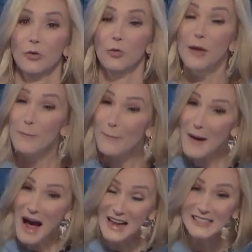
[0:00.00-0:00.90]
We
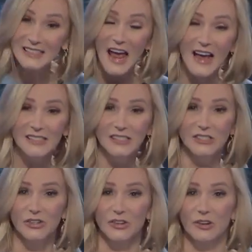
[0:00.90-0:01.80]
must,
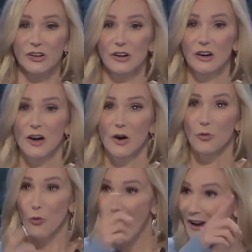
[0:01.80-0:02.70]
Esther,
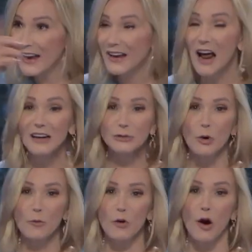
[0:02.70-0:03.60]
recognize
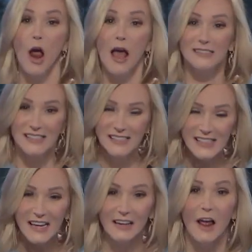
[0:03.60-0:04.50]
what we're
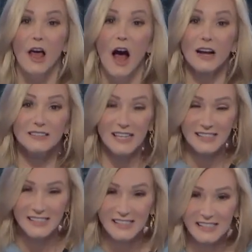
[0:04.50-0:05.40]
sent to
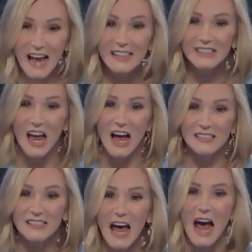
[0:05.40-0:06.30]
such a
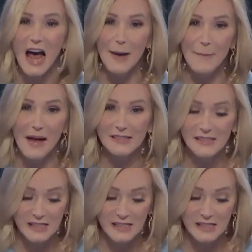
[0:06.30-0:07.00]
time as